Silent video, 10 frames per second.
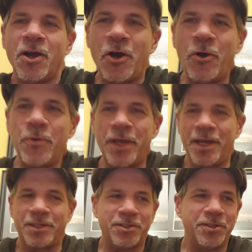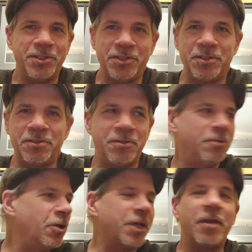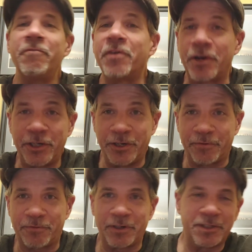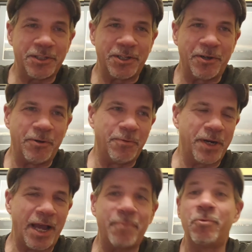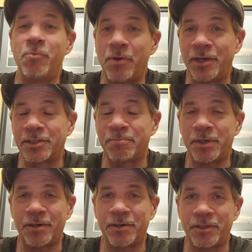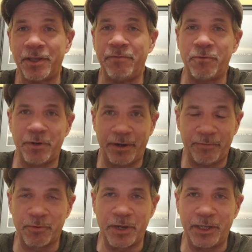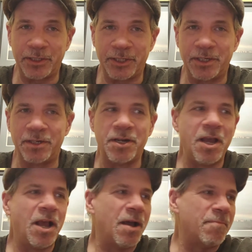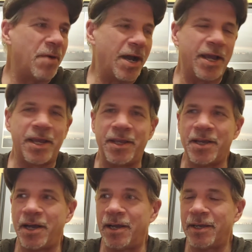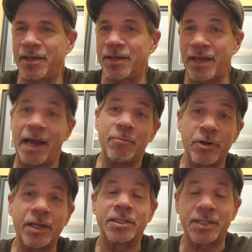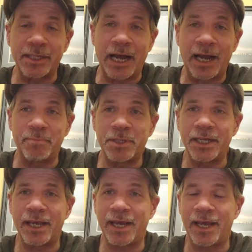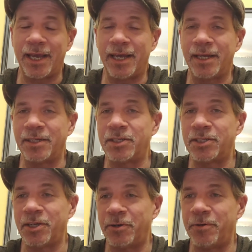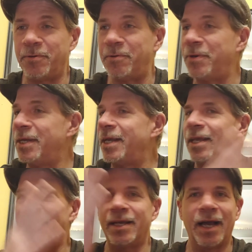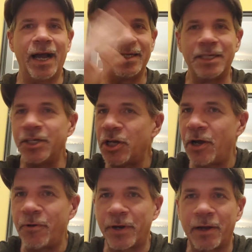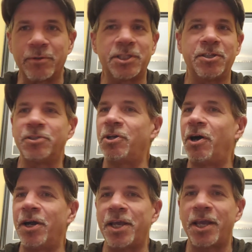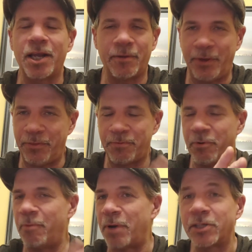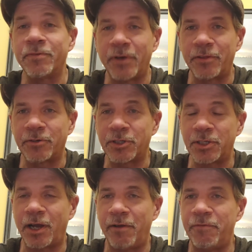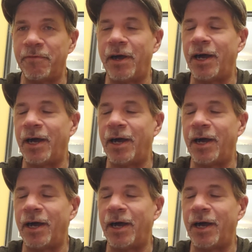Okay, so this is looking very different. So what happened was, apparently, for whatever reason, my camera had stopped, and so I didn't know, and I was still talking, and I went through a bunch of other stuff.